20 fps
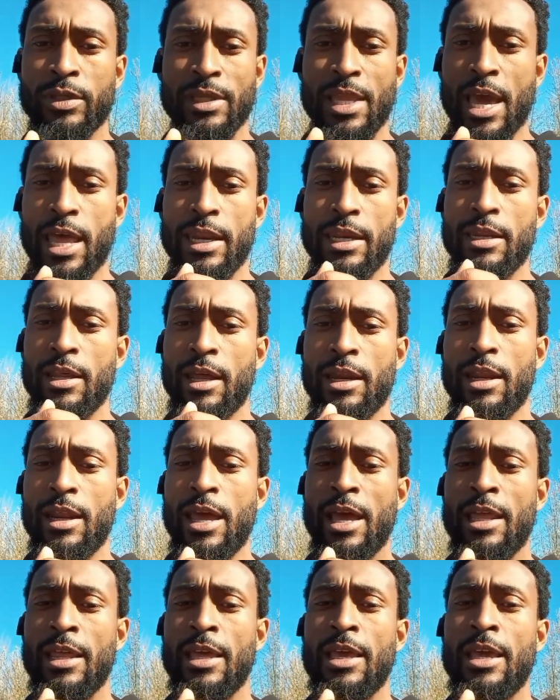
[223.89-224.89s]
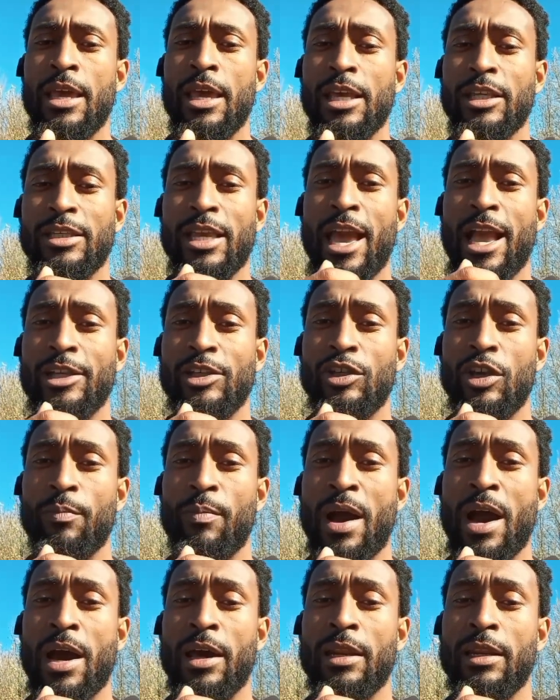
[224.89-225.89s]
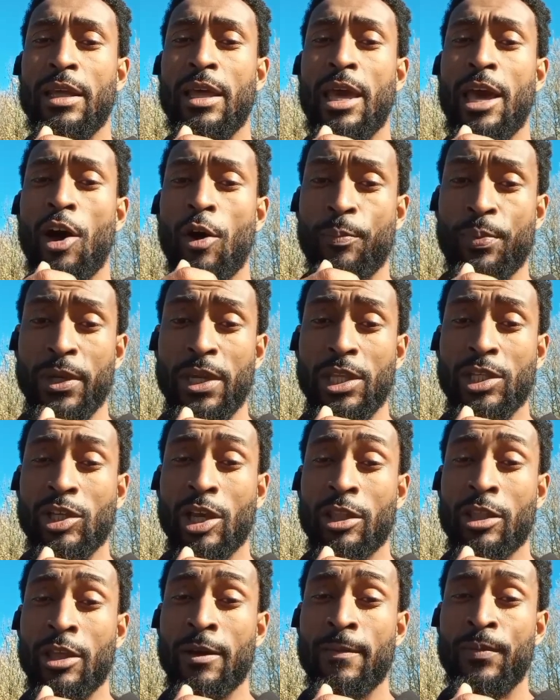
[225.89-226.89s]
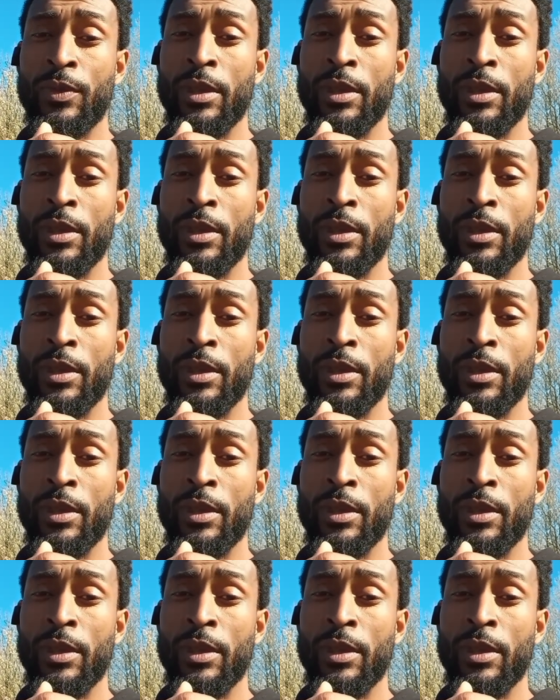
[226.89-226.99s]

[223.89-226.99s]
It's not none of that. It's actually about helping each other.